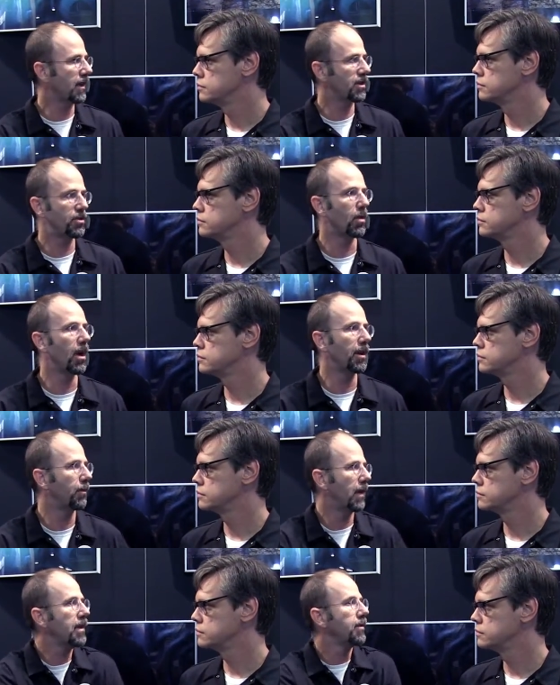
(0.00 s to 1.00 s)
Speaker 1: they can just do
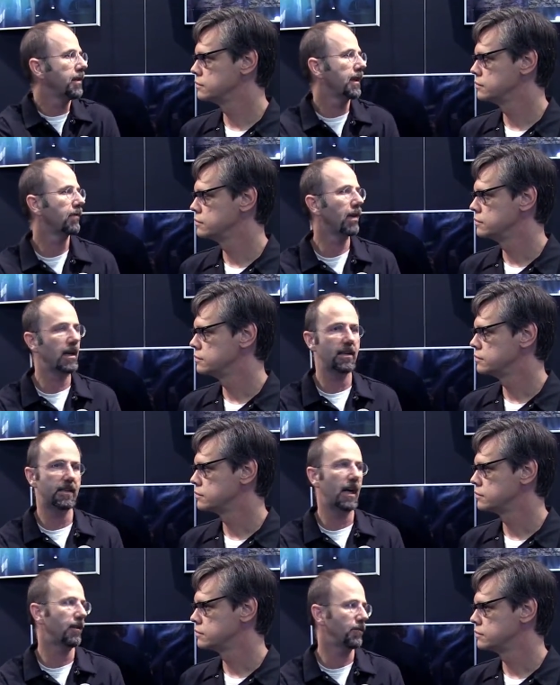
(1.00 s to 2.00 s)
all their rendering
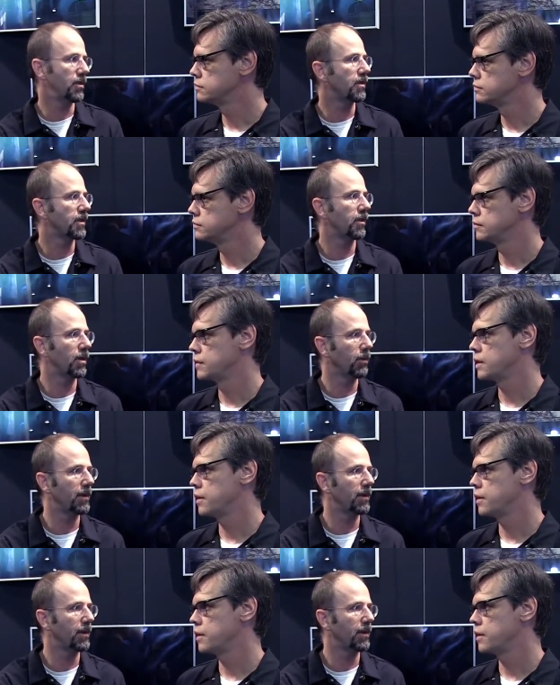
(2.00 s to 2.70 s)
right inside of Nuke, so